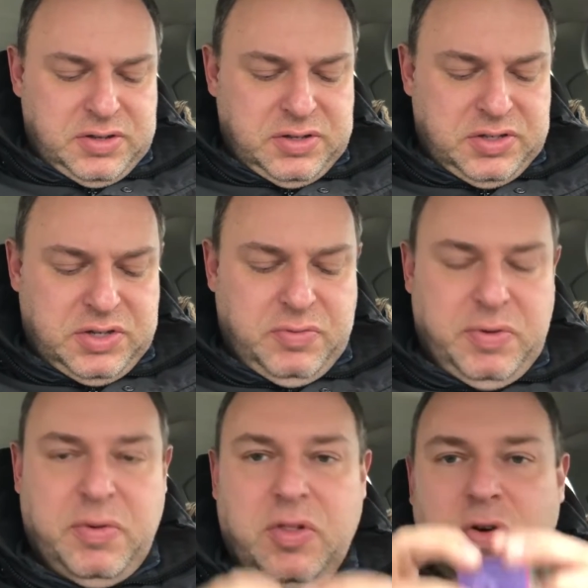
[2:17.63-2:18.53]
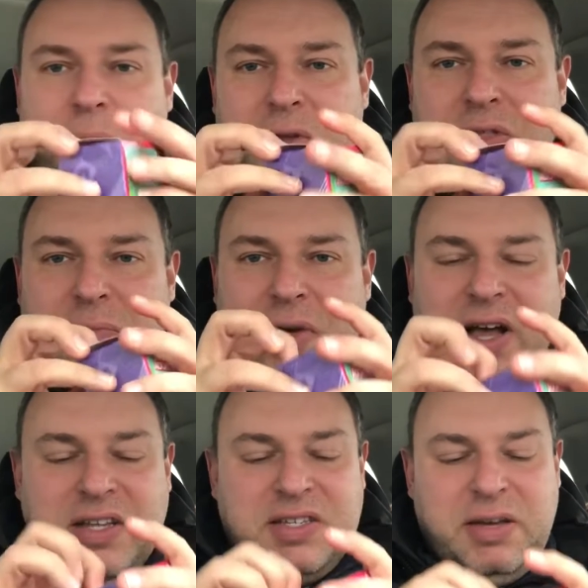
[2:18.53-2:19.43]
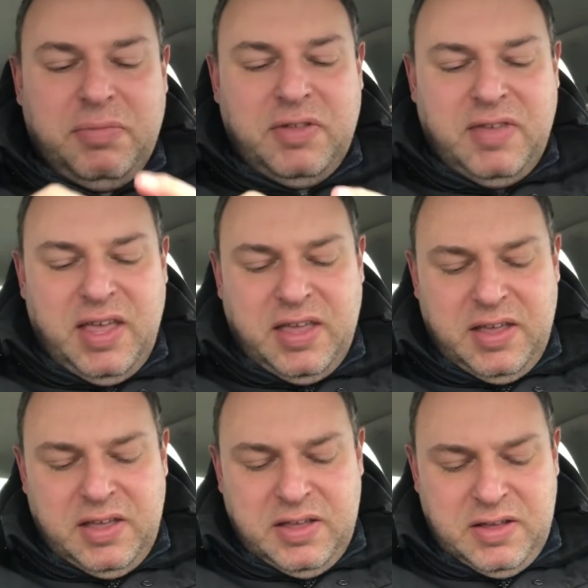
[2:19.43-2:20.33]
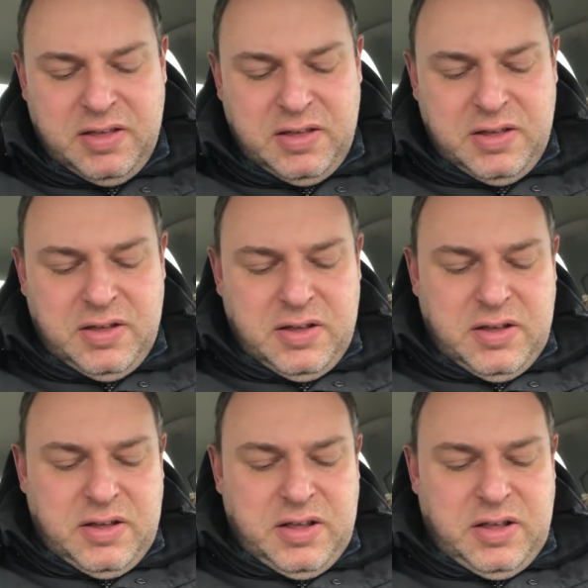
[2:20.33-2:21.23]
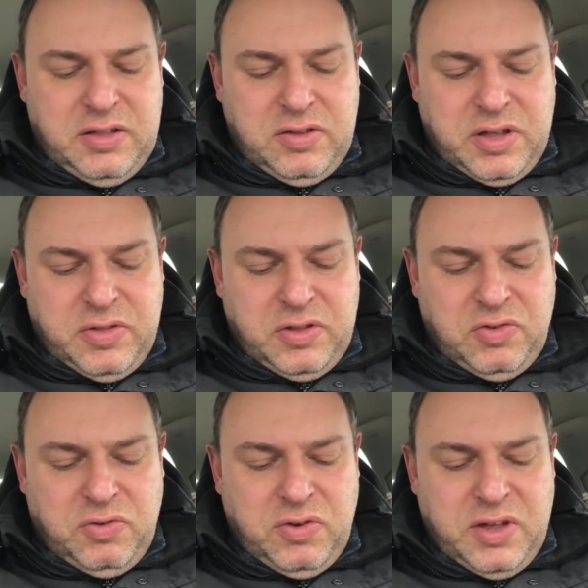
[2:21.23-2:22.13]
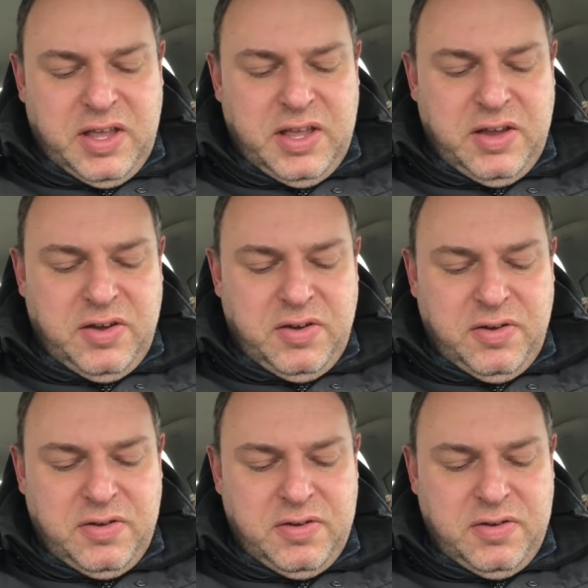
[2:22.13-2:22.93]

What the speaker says: So we will open the box up to take a look at the toy here.